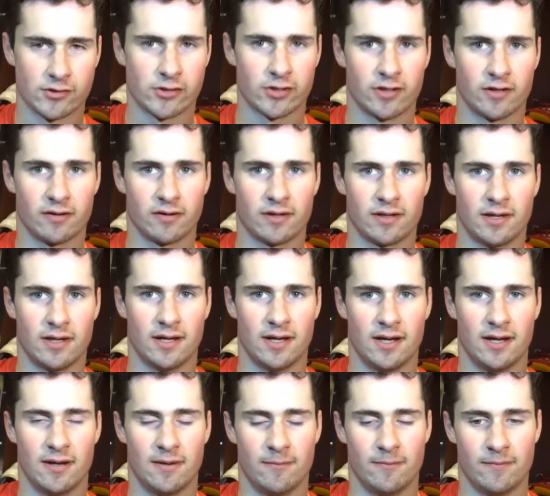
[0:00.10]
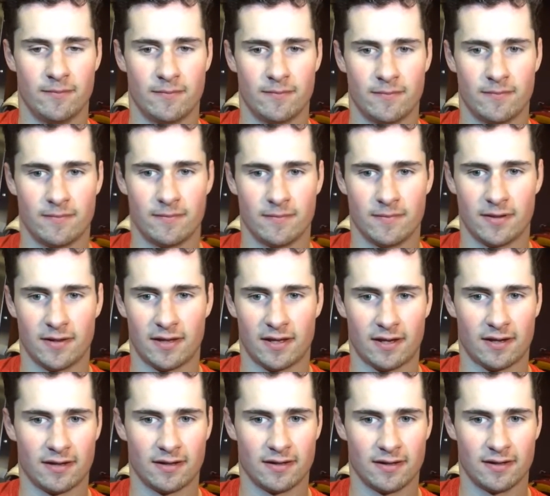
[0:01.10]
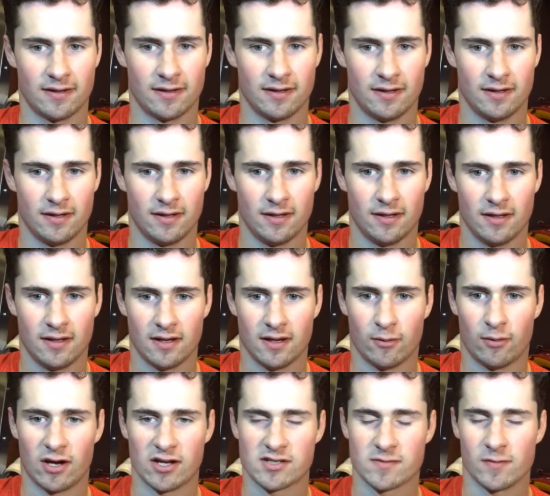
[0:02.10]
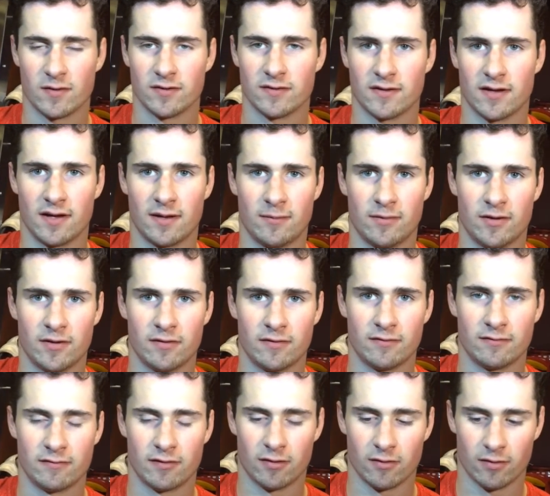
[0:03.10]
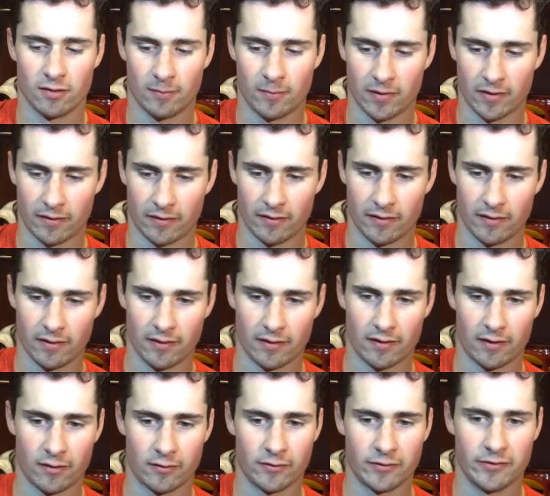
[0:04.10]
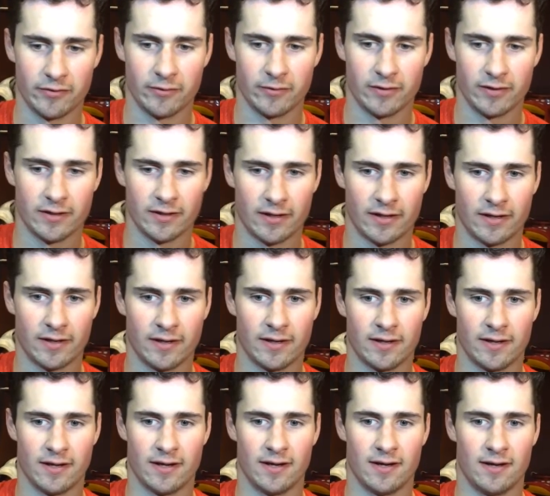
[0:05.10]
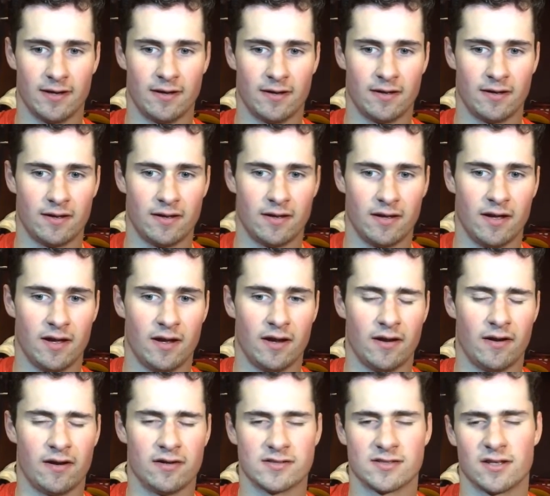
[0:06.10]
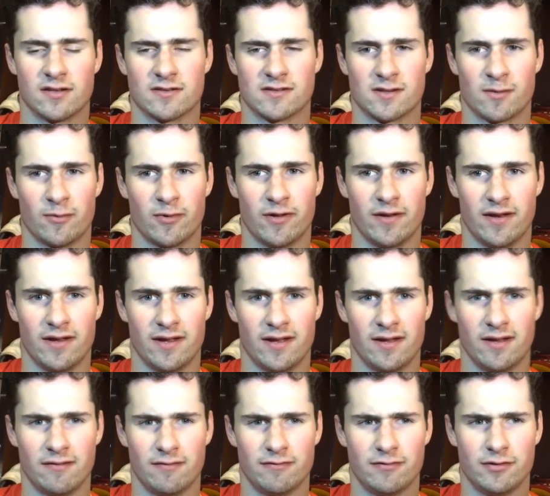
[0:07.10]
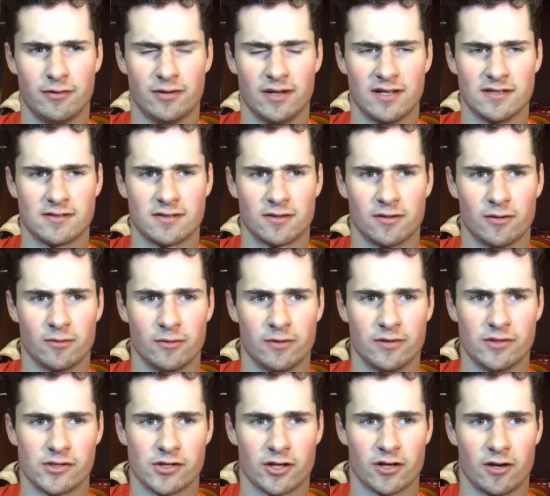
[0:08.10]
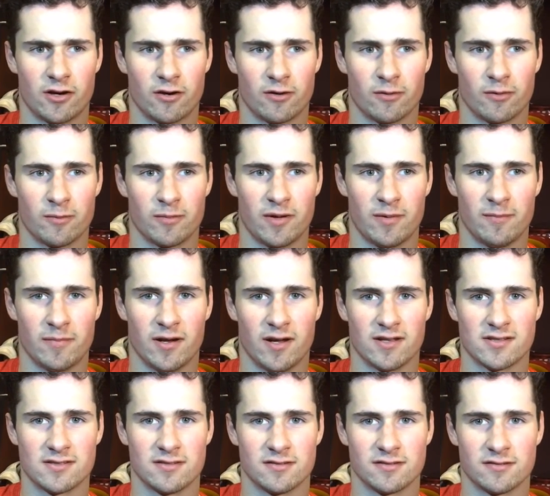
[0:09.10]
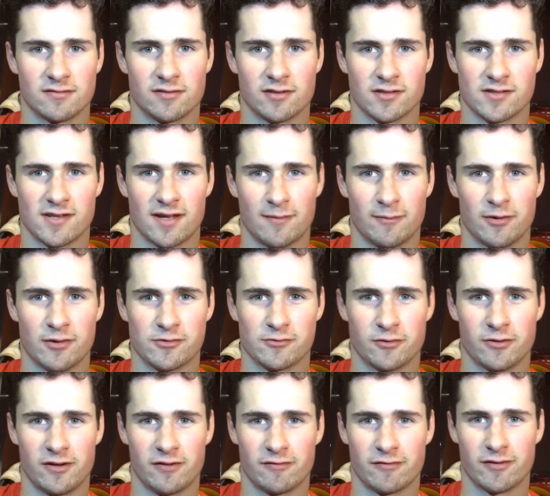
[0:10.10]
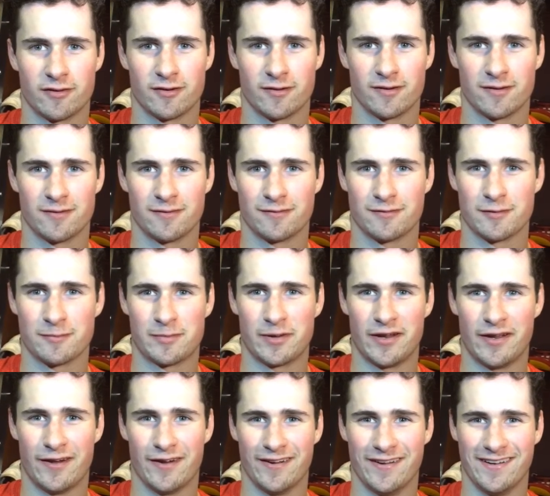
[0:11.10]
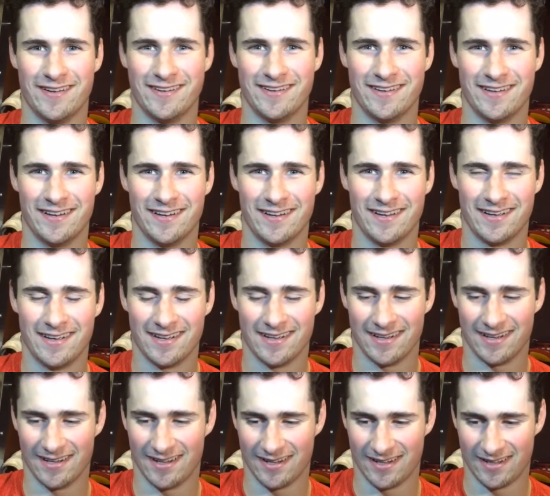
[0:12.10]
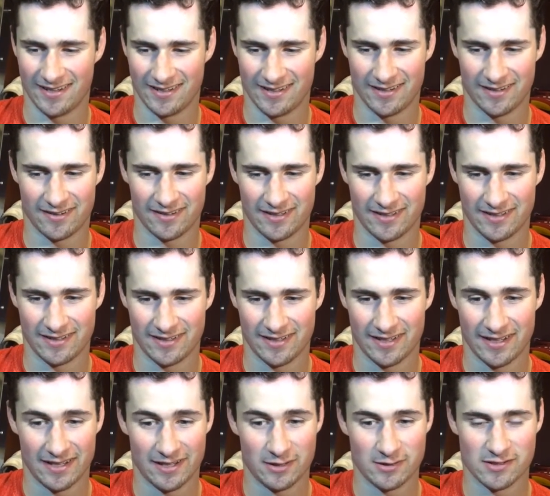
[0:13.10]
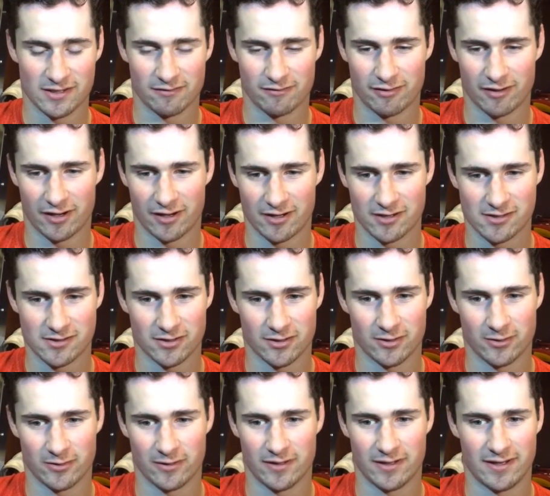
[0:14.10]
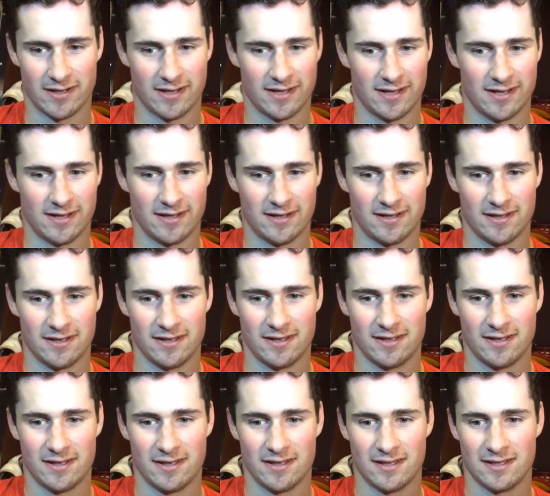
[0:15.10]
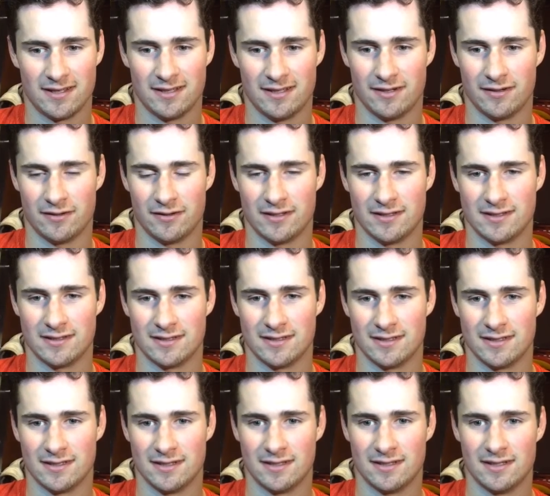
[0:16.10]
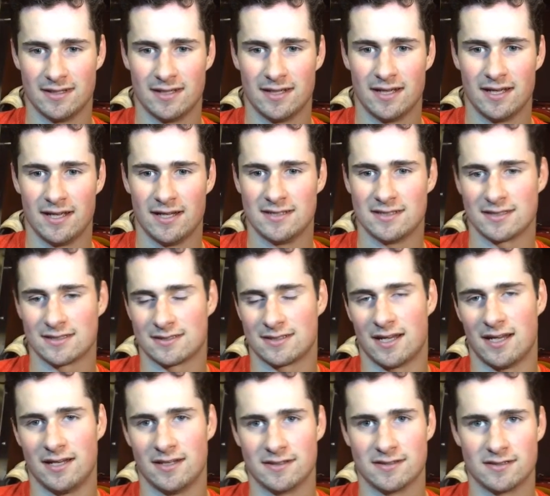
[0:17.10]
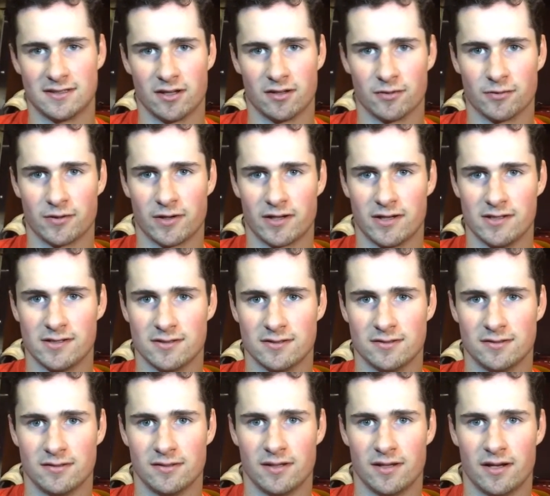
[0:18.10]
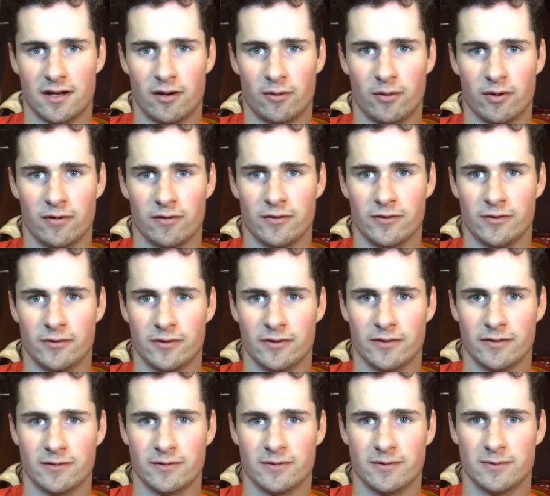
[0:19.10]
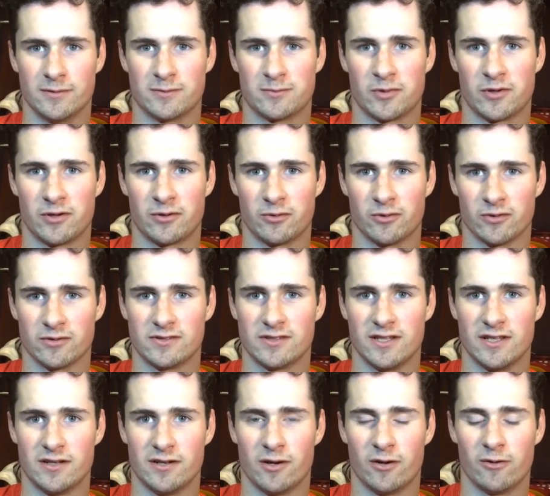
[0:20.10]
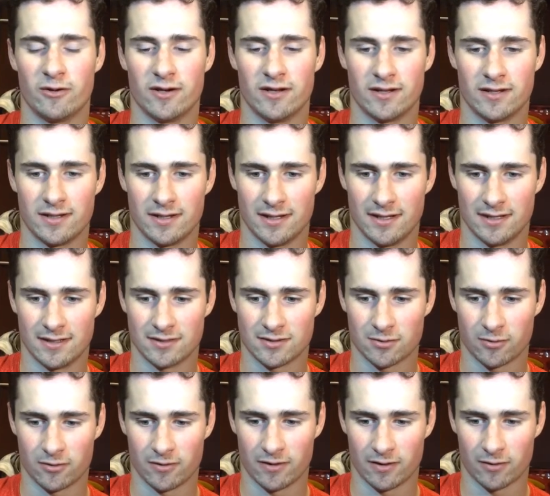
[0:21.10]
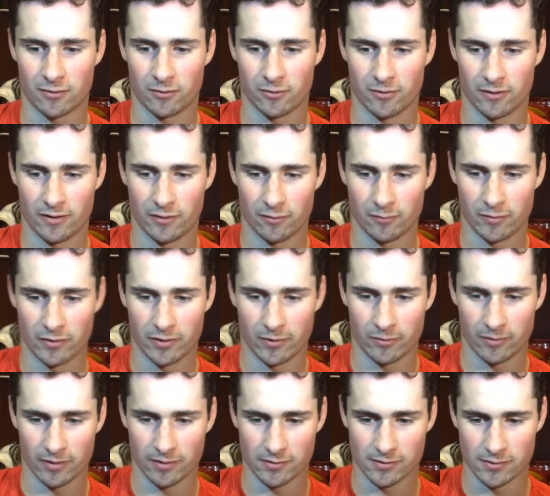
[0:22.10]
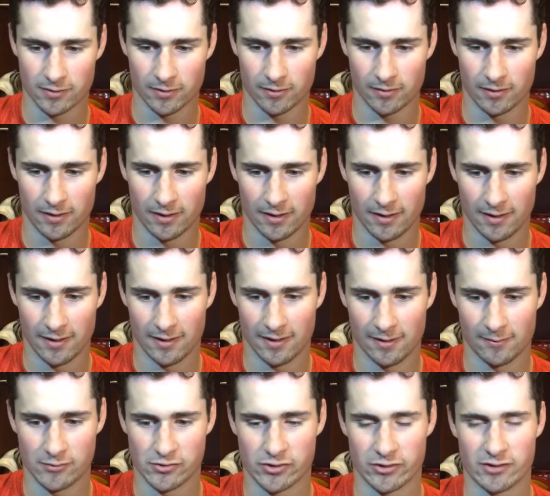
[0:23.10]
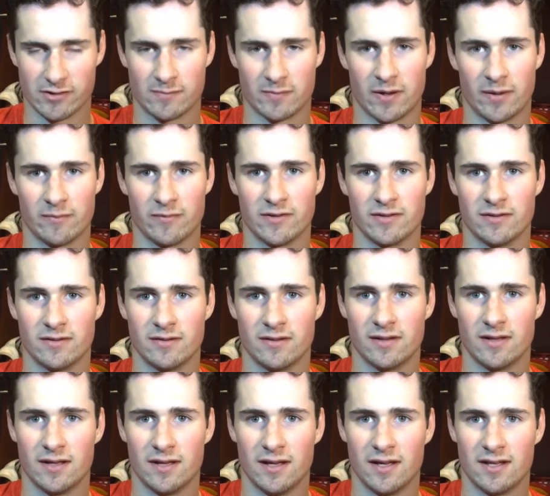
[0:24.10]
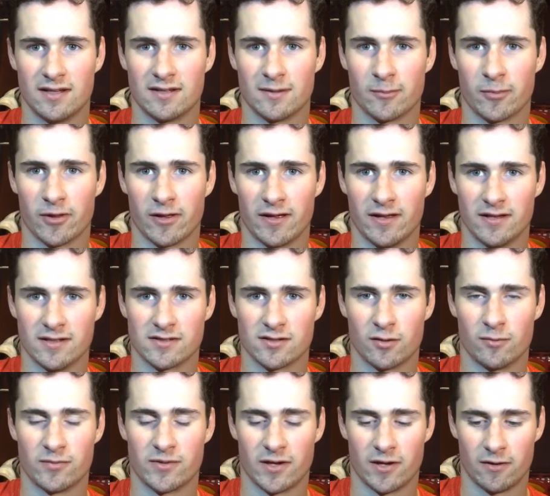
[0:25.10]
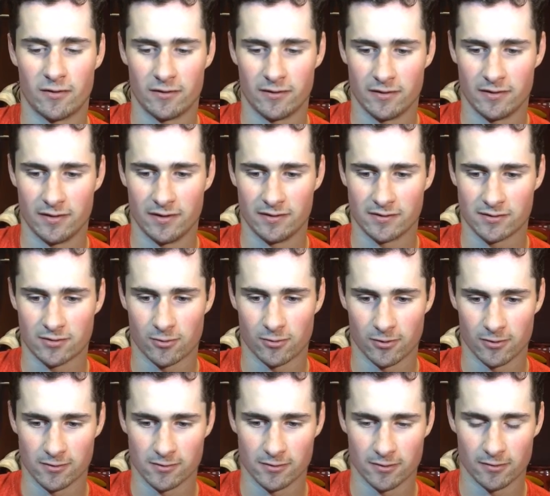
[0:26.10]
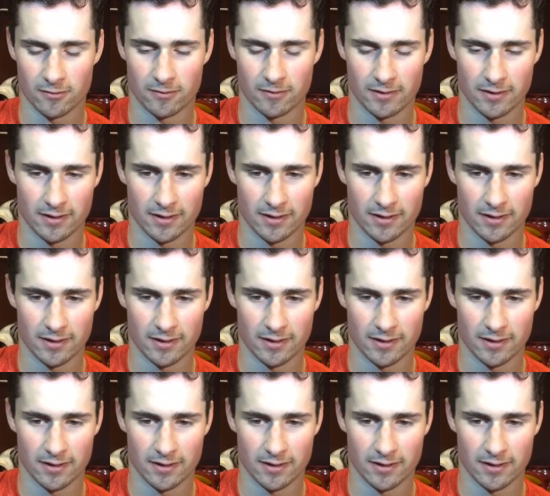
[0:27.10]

sure. Um, I think uh, I watch them all the time. You know, you follow up on, on how they're doing. And uh, you know, I was telling someone uh, a few nights ago when Chicago were playing Boston. It was the first time I was rooting for for Panarin, and uh, you know, he, he, was on fire. So. Uh, you know, it, uh, it is exciting to see all the rookies and, and, how well they're doing. It was pretty cool seeing Noah uh, scoring that goal. I know him pretty well, so I'm sure he's pumped to, to play in his hometown and, and score. So